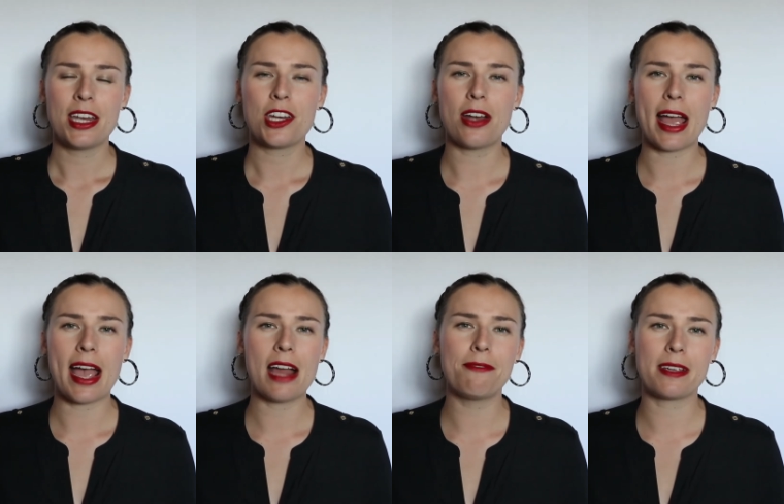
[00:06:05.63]
your
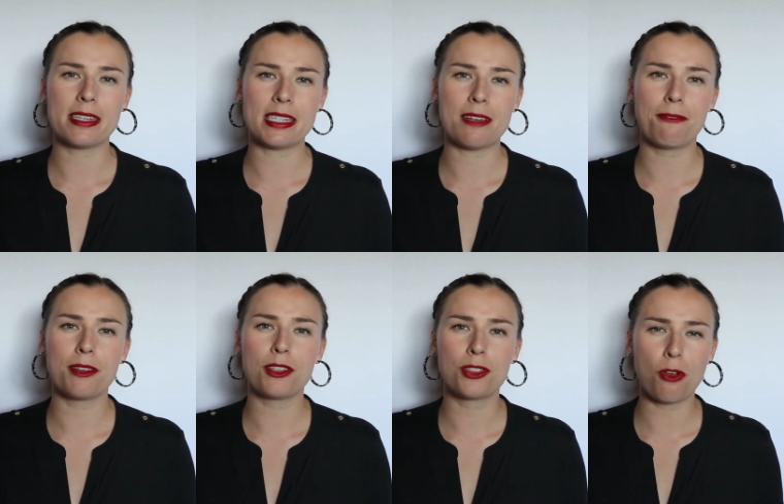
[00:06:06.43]
advocacy
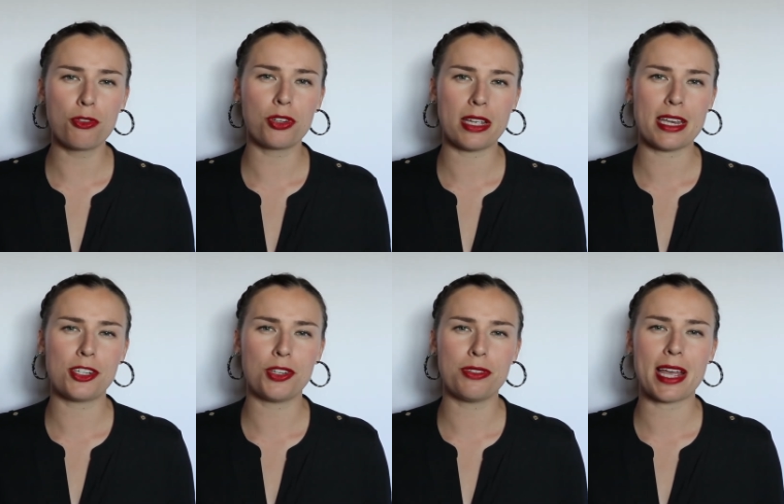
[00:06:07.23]
for the social
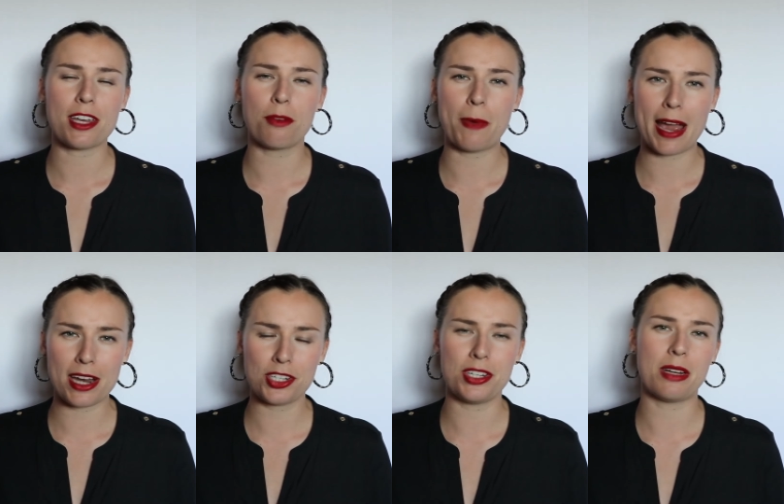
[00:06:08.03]
issues that you're
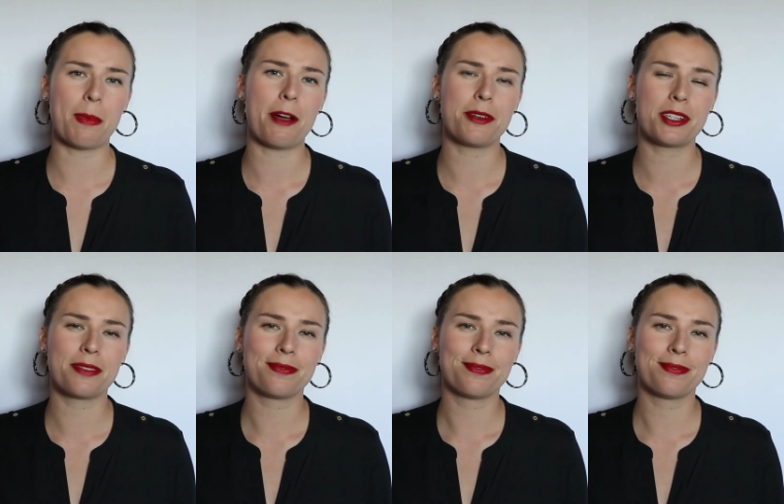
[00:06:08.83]
passionate about.